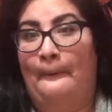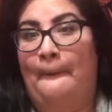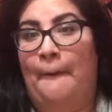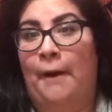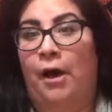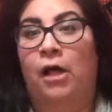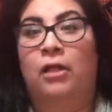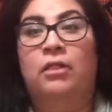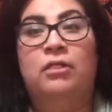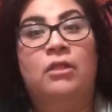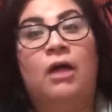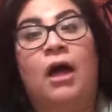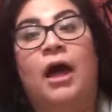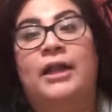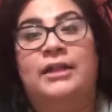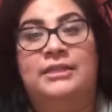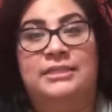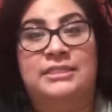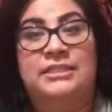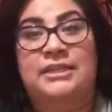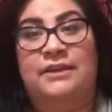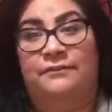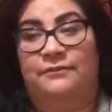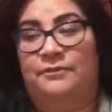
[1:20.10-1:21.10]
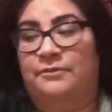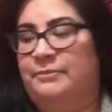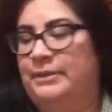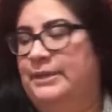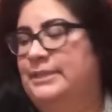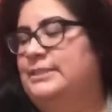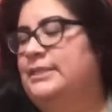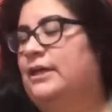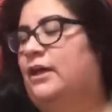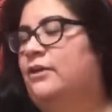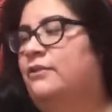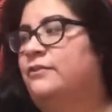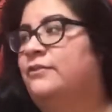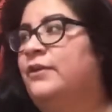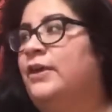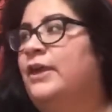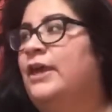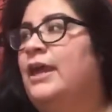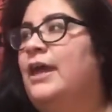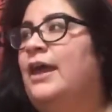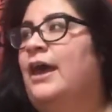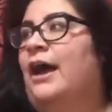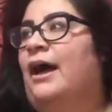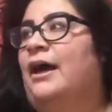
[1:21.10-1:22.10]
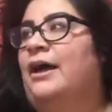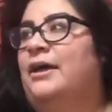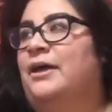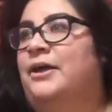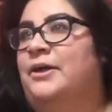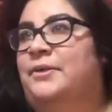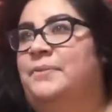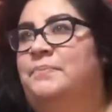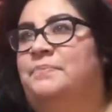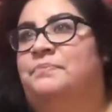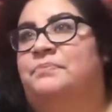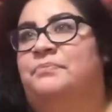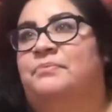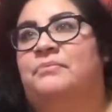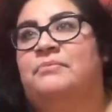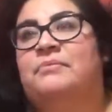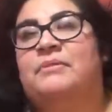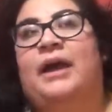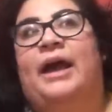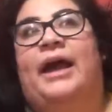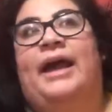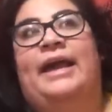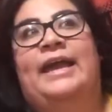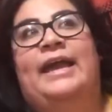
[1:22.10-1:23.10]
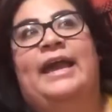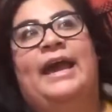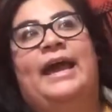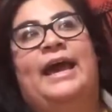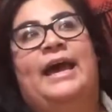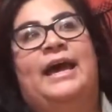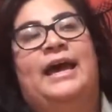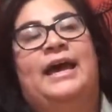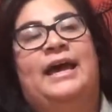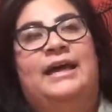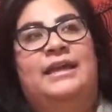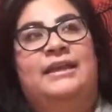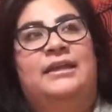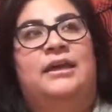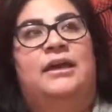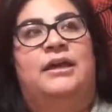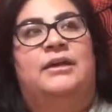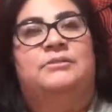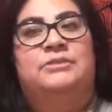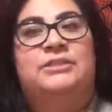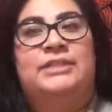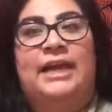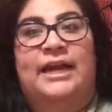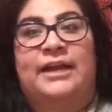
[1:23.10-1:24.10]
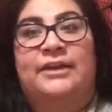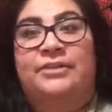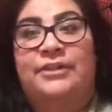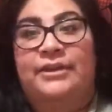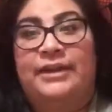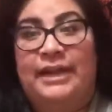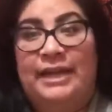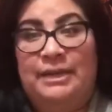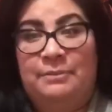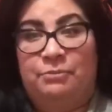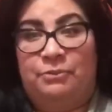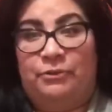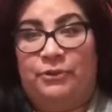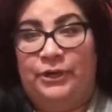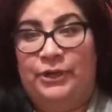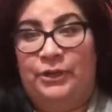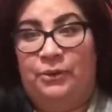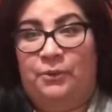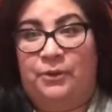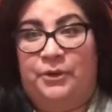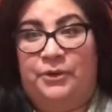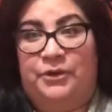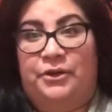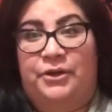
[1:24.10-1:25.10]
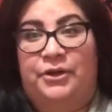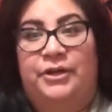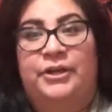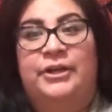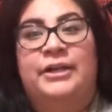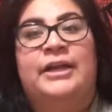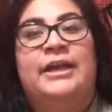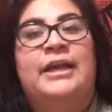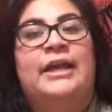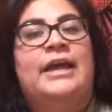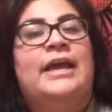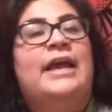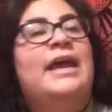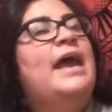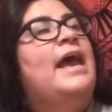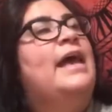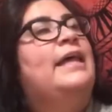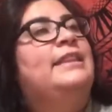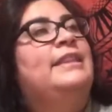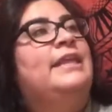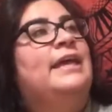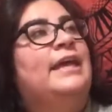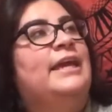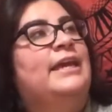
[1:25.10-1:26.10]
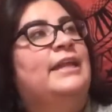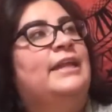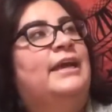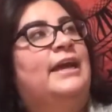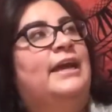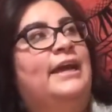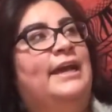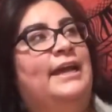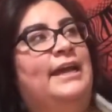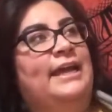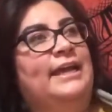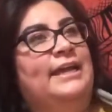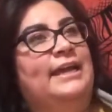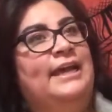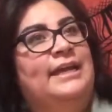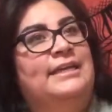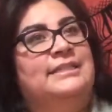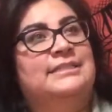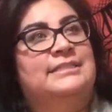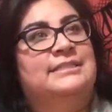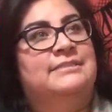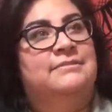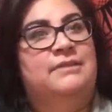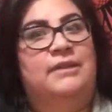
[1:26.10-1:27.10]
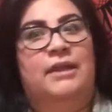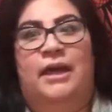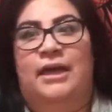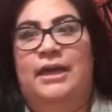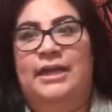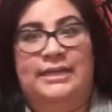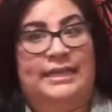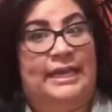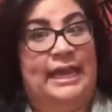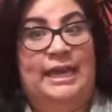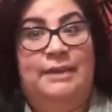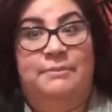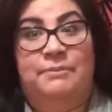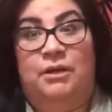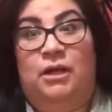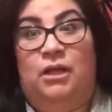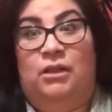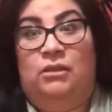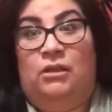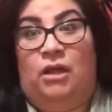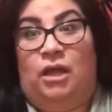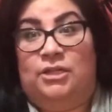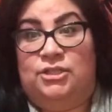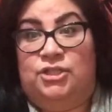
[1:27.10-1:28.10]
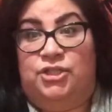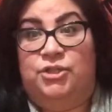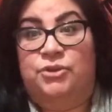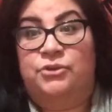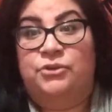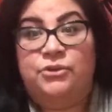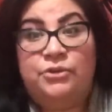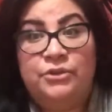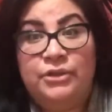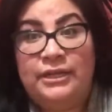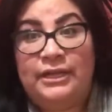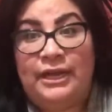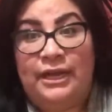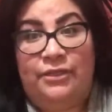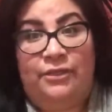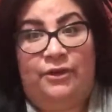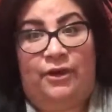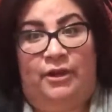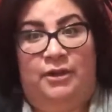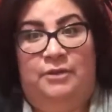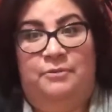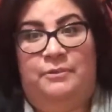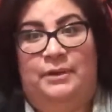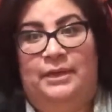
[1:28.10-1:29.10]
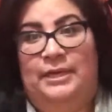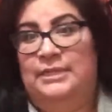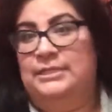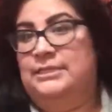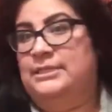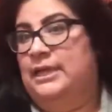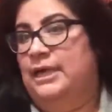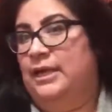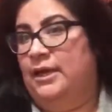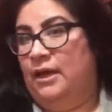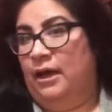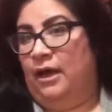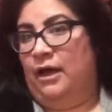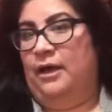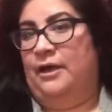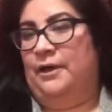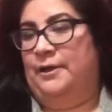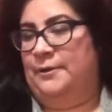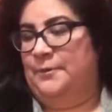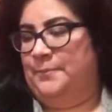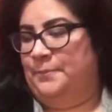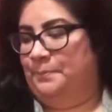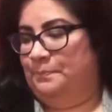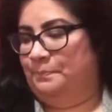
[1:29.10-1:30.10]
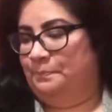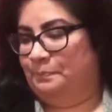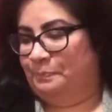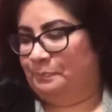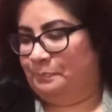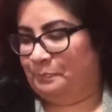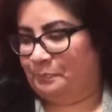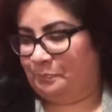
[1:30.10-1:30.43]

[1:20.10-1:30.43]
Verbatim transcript: a lot of stuff for myself. Um, I had a deck that I pre-ordered and then I, I, it came a lot sooner than I thought it was. Um,